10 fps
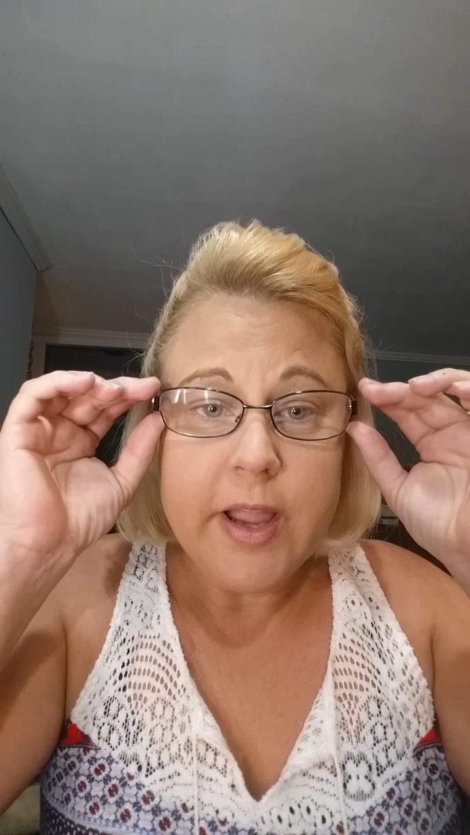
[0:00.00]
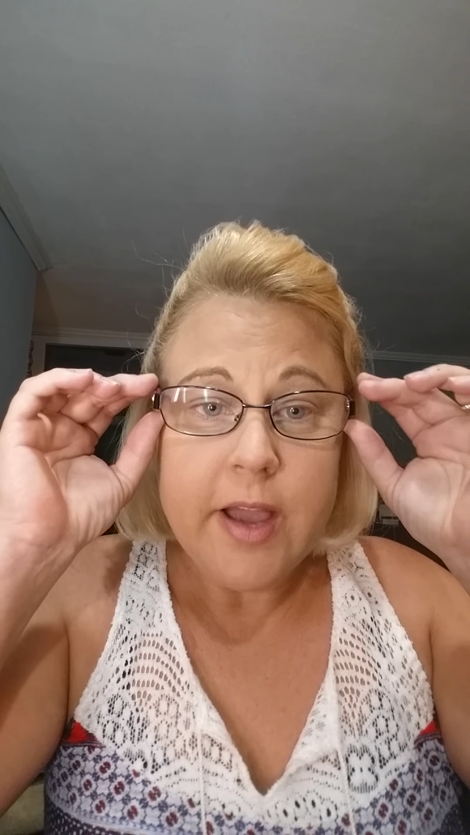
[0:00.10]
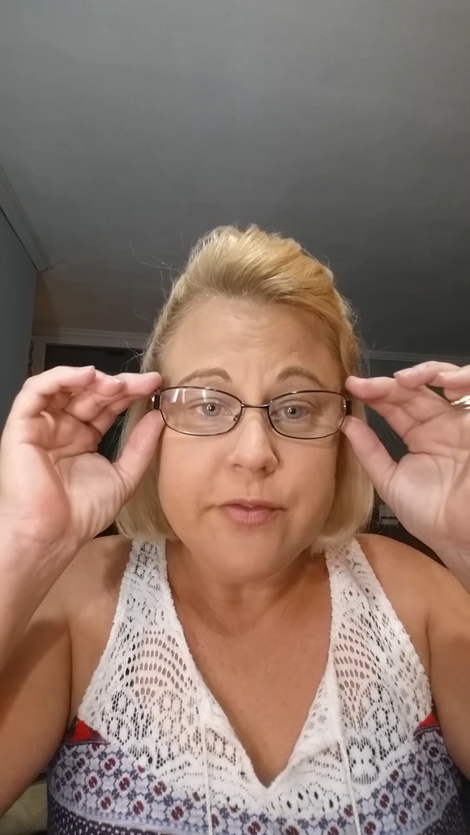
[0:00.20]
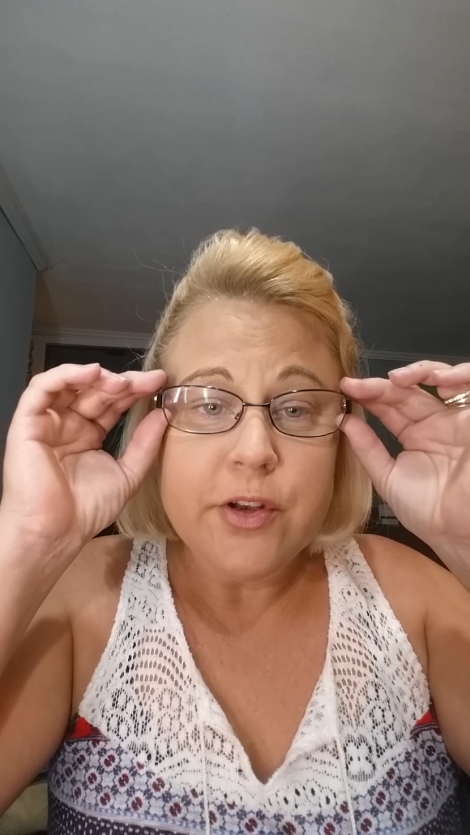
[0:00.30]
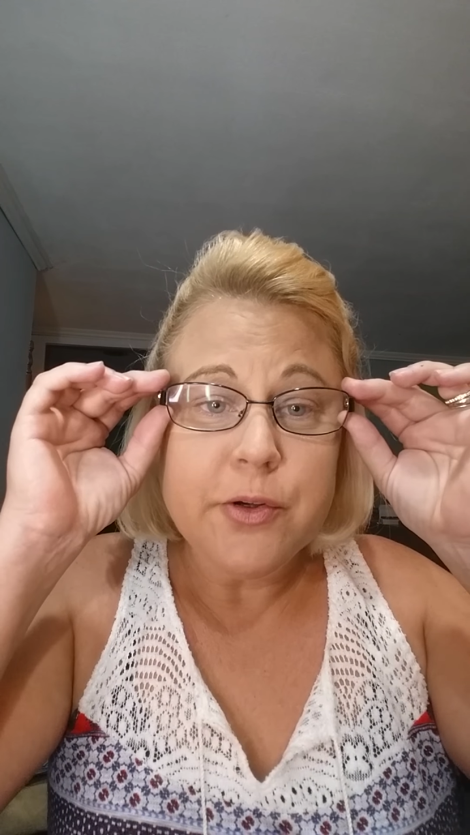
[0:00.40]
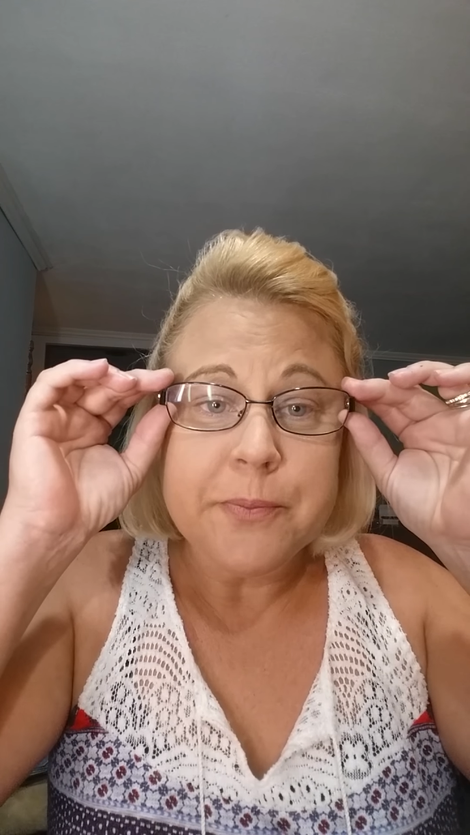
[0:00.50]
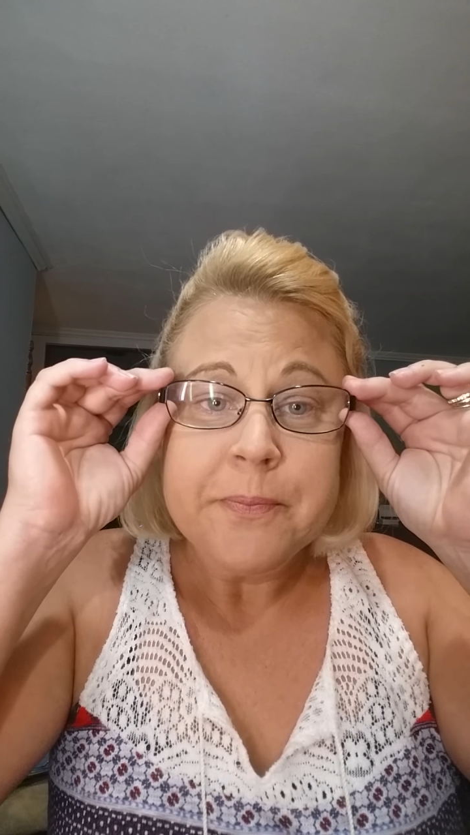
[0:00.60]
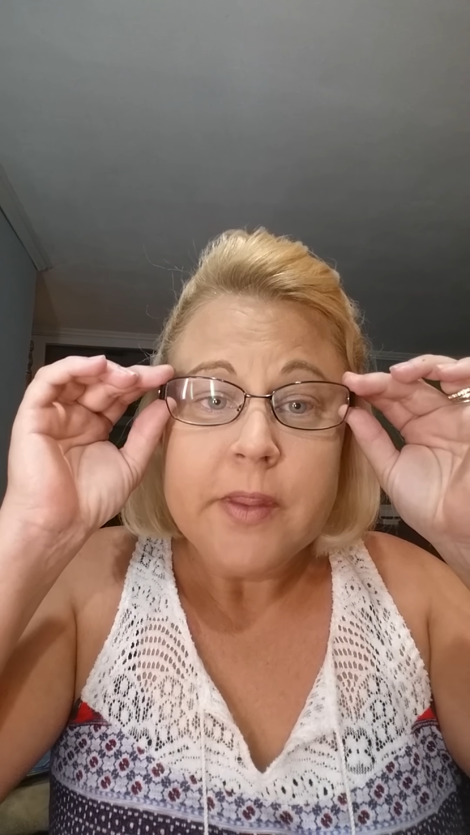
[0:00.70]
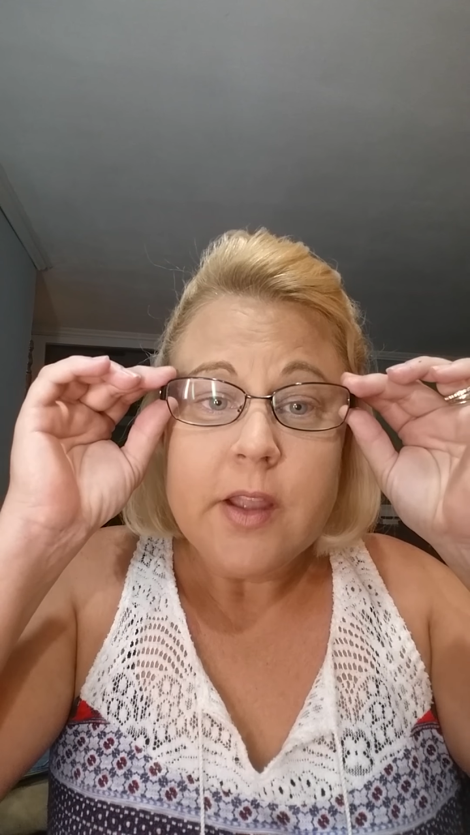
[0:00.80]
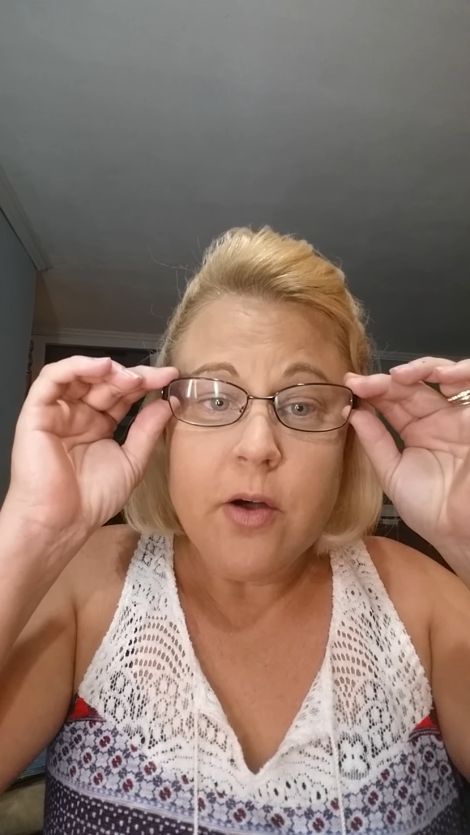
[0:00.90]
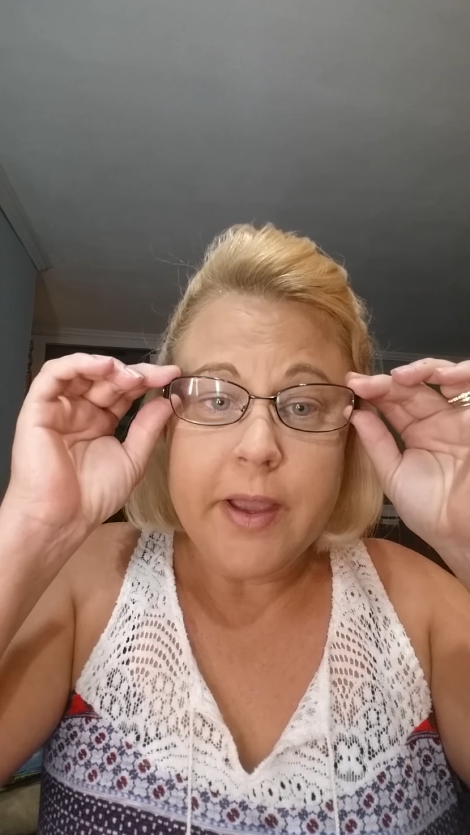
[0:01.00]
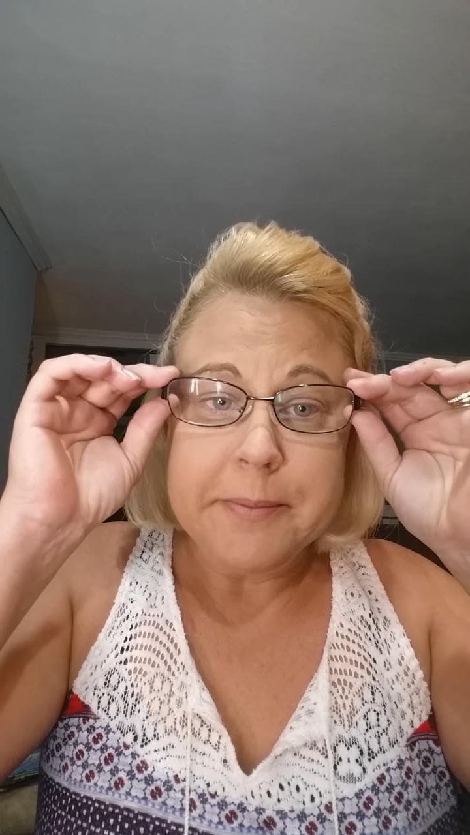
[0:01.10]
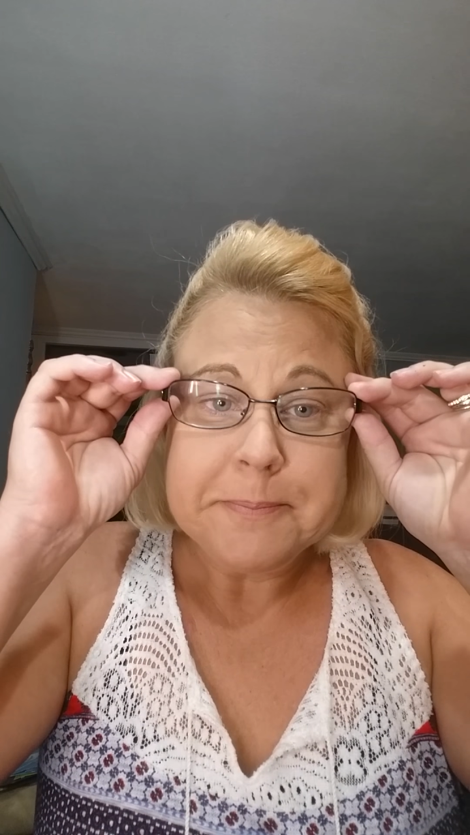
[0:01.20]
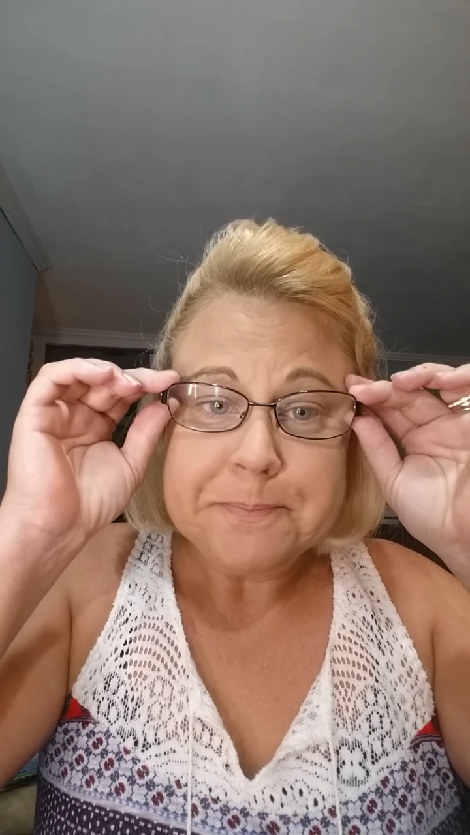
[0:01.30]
I have to do. Okay,